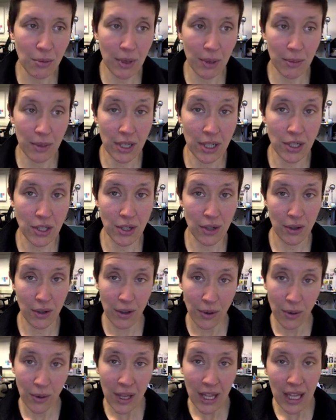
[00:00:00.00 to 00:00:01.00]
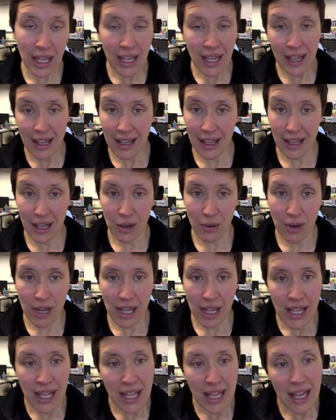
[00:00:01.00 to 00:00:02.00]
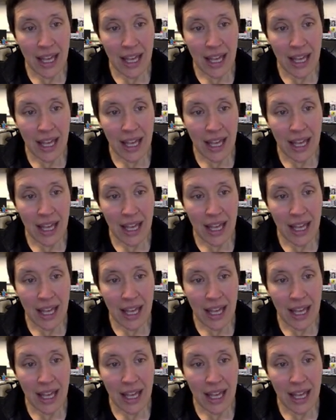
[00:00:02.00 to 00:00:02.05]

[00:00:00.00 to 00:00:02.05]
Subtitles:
but I'm going to show you anyway,